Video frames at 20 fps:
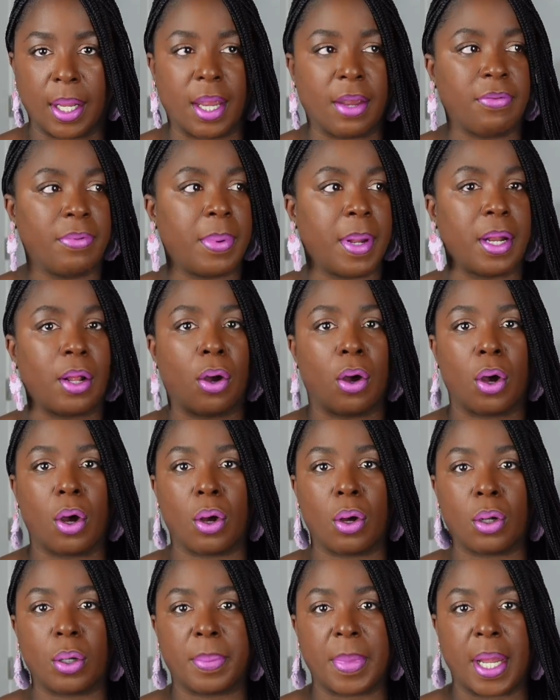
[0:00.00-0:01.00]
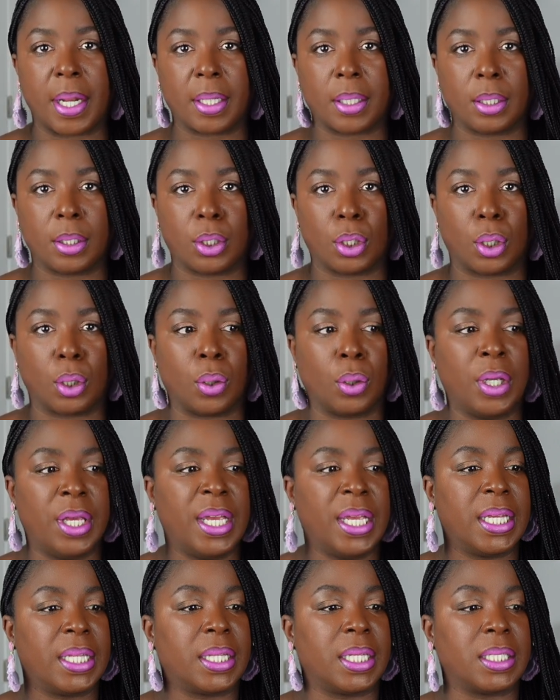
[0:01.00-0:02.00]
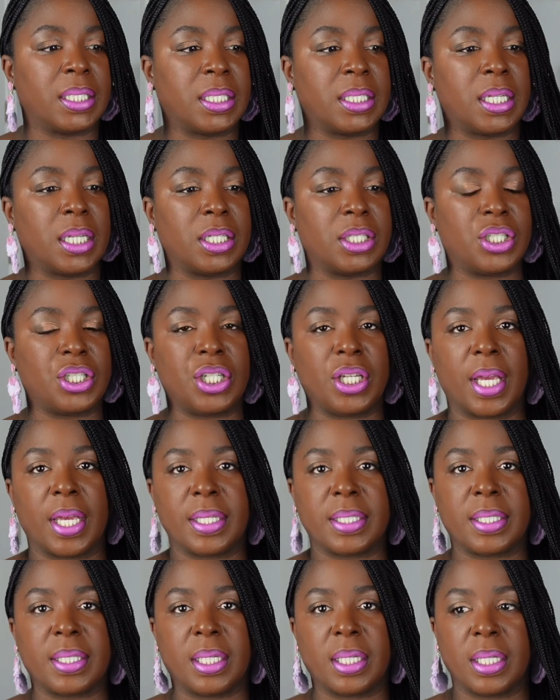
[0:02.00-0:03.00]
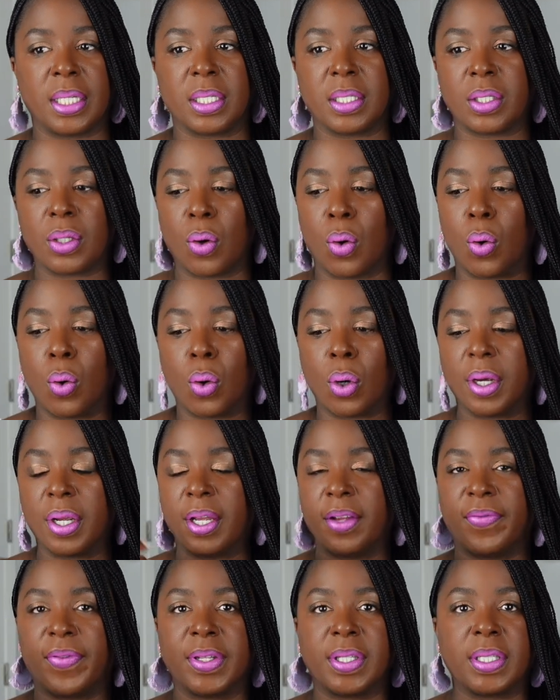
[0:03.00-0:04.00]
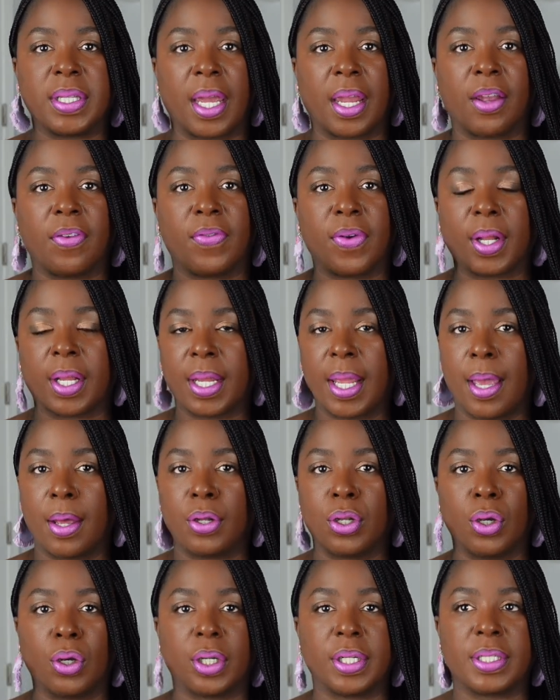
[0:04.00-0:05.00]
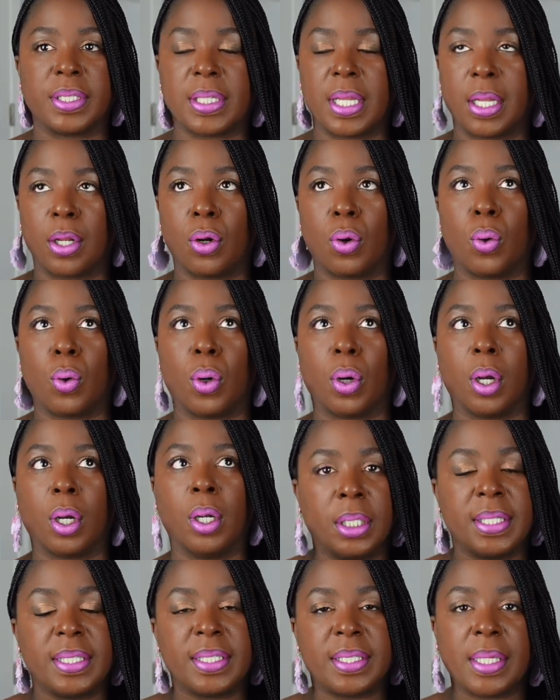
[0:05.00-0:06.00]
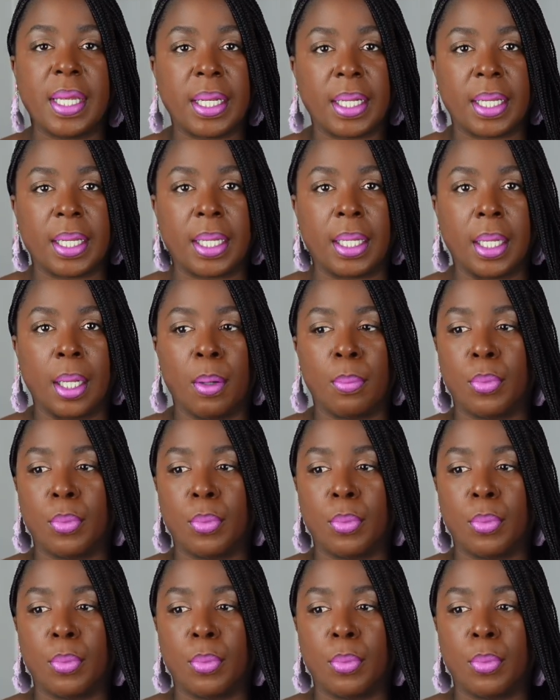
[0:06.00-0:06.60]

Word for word: Everybody automatically know this is a GS this, or if it's like for the county or the state or city,